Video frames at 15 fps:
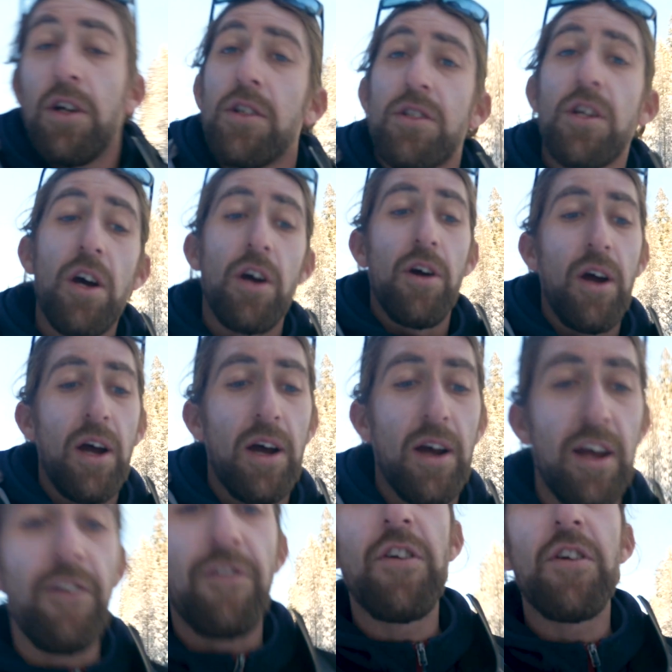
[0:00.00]
So
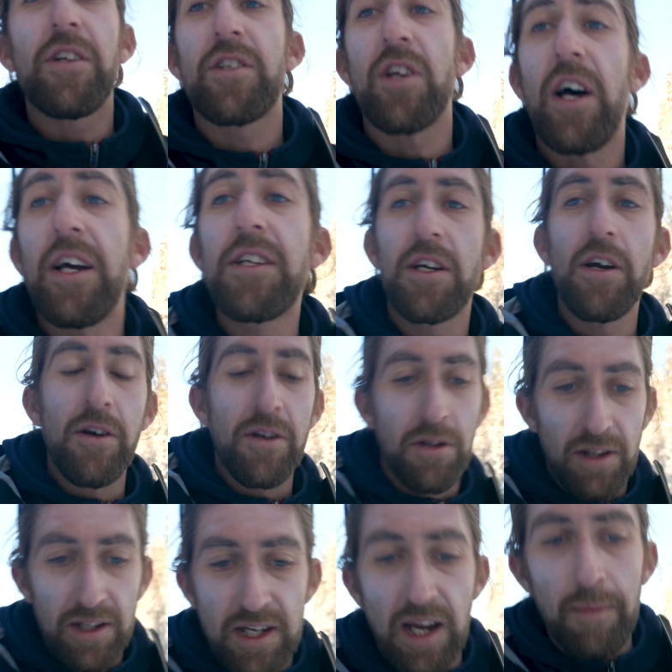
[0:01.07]
if you decide to go and
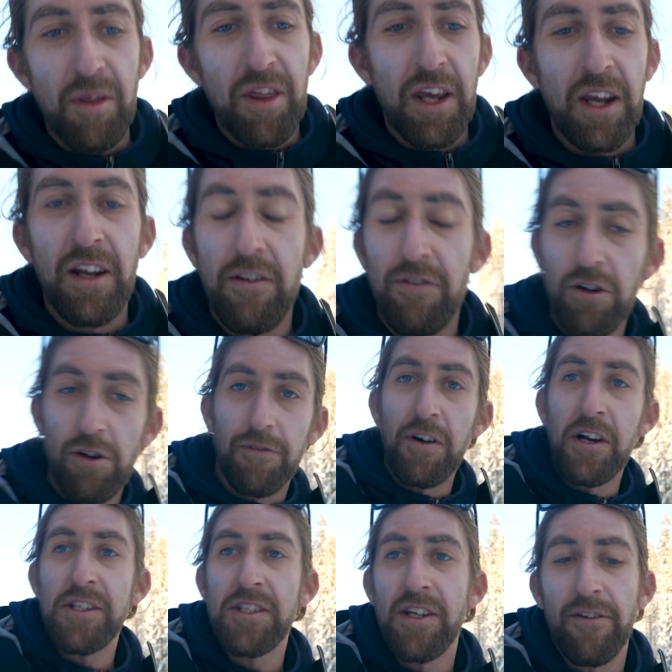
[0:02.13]
do the same thing and you've got
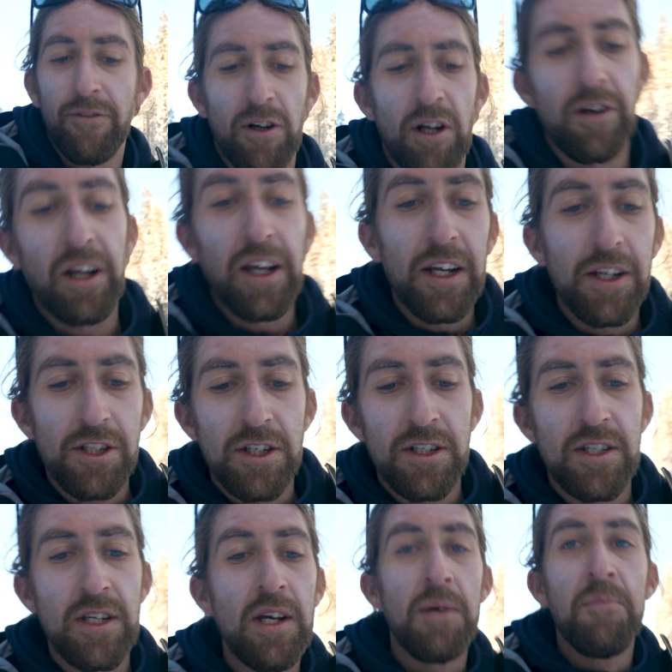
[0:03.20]
friends in different
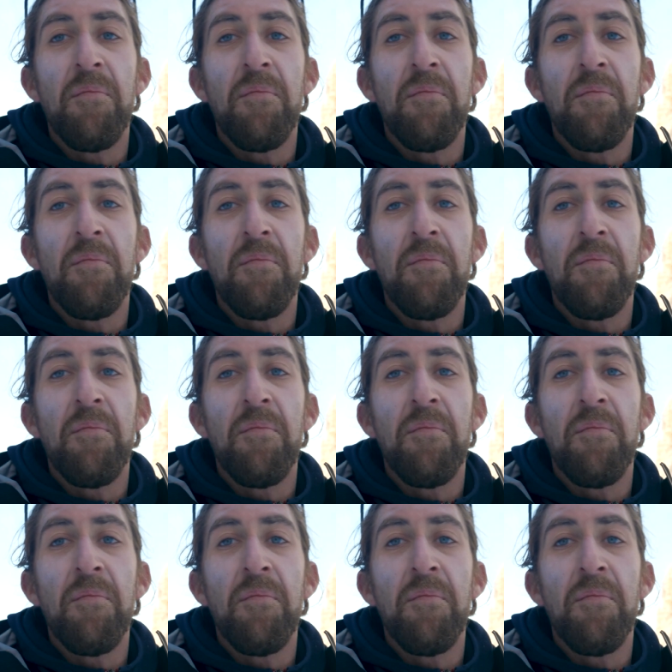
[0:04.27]
locations